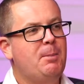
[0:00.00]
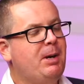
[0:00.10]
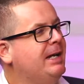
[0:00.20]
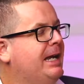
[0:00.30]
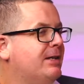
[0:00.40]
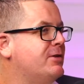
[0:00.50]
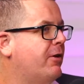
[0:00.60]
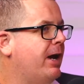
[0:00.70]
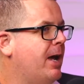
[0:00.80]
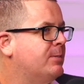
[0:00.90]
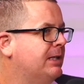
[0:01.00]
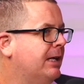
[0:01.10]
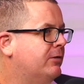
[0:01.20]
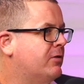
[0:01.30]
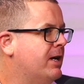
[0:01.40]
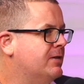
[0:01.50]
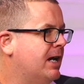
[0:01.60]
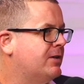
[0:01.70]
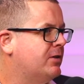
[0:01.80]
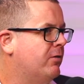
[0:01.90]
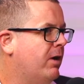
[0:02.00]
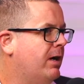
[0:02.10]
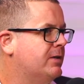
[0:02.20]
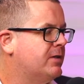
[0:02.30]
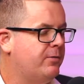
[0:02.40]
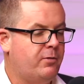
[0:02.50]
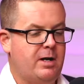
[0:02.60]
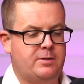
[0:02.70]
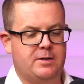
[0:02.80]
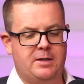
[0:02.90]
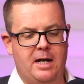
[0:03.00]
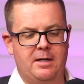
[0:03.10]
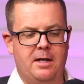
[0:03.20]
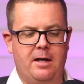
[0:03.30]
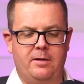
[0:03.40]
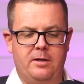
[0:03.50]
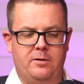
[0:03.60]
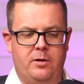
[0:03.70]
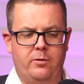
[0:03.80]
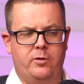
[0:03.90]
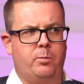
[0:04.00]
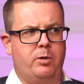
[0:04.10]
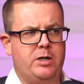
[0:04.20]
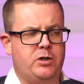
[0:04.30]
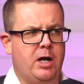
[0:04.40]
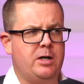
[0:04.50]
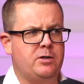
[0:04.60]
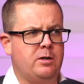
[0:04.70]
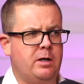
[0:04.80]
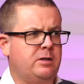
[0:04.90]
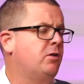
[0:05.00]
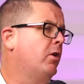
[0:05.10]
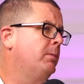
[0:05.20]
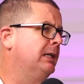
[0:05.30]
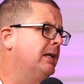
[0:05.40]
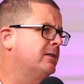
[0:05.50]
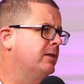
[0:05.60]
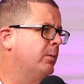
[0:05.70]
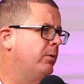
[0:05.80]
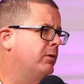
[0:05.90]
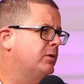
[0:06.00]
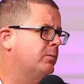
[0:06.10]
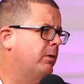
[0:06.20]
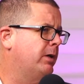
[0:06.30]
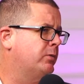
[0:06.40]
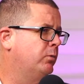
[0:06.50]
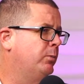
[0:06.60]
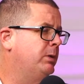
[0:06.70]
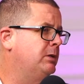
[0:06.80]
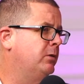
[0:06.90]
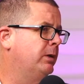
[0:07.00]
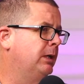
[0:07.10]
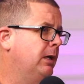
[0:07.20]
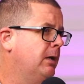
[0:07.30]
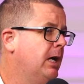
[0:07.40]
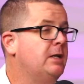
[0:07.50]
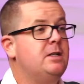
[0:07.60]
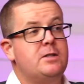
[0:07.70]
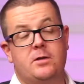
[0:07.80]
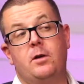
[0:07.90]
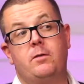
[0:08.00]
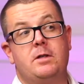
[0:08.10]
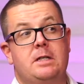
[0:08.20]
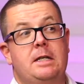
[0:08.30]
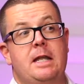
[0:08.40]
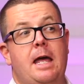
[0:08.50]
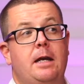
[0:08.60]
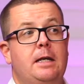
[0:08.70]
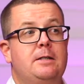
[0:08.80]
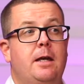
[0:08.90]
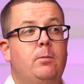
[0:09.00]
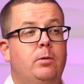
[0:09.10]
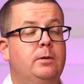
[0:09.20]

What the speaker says: But it's not an arm's length transaction, right? So for us to say that the total depreciation has got to be less than the purchase price would be doing a disservice in that example.